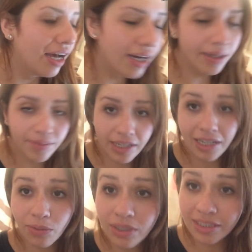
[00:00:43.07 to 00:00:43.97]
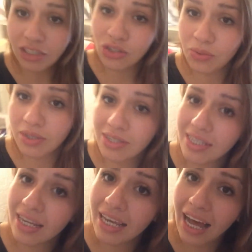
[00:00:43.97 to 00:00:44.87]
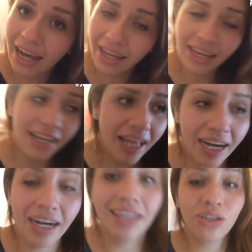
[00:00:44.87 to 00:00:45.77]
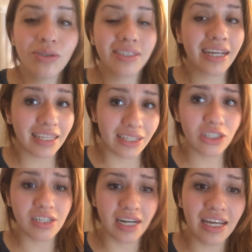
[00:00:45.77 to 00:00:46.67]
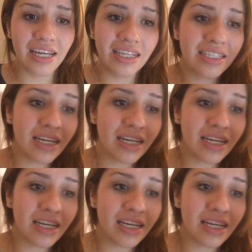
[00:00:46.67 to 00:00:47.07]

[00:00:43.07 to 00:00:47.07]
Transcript: um, anyways I just want to say hi Erarito is not here today he's